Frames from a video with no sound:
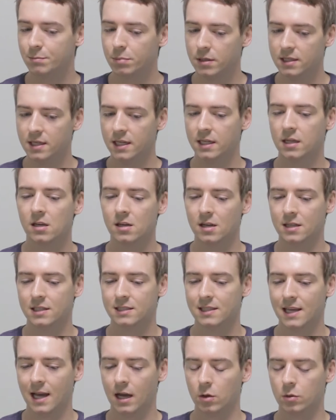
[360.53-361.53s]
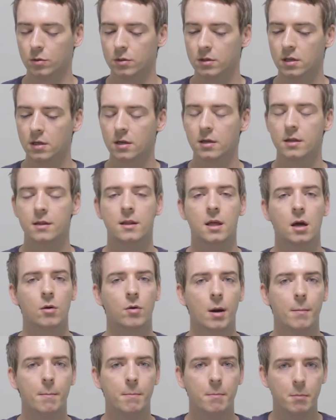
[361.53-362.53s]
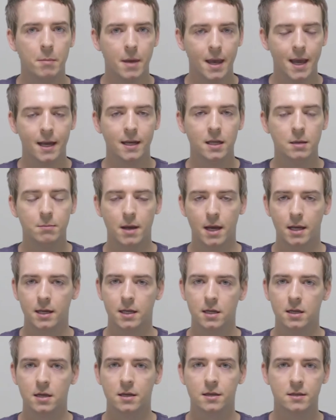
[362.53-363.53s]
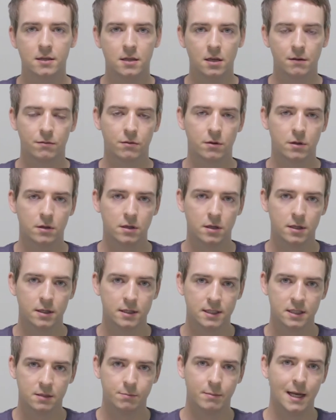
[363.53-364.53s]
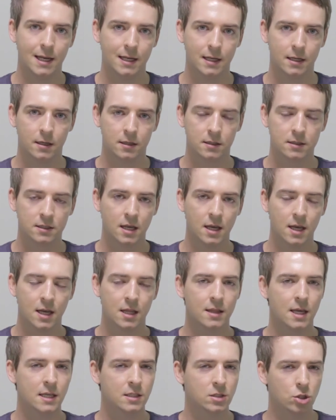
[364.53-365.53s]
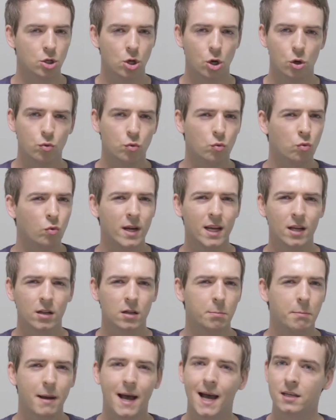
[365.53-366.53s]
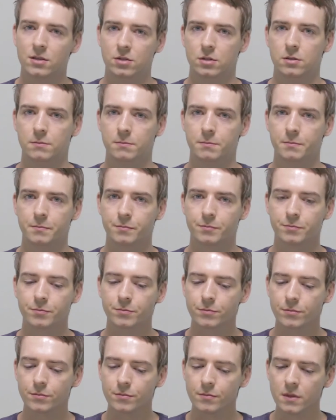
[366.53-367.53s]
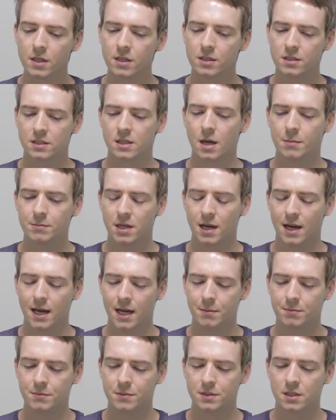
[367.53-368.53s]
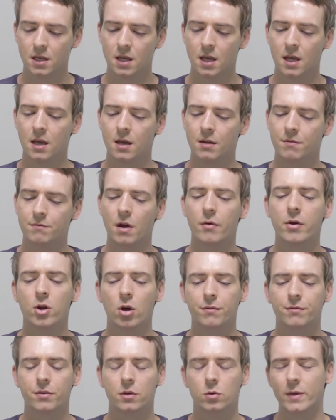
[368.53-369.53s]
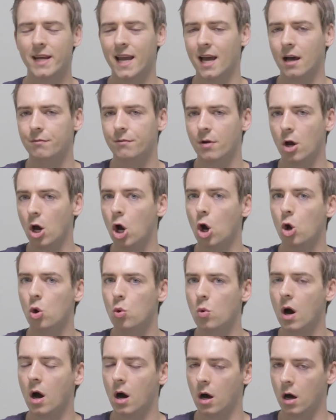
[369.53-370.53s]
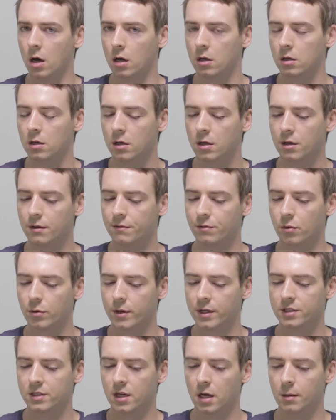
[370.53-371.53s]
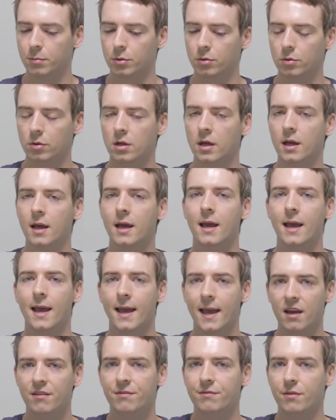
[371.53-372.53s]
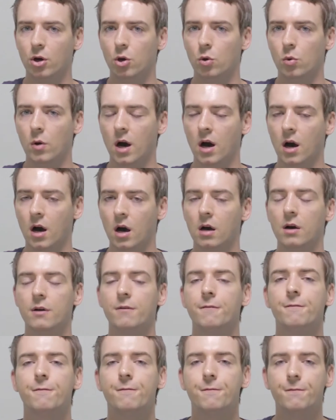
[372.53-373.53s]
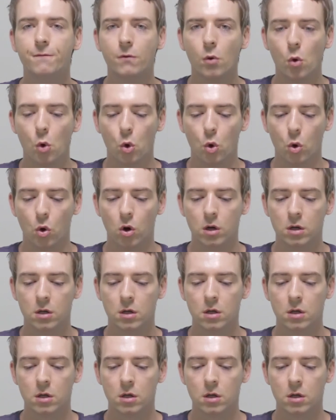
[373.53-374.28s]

particular sound, there are many different spellings. There's no real pattern. Sometimes, very often, we have O-R. For example, F-O-R, for,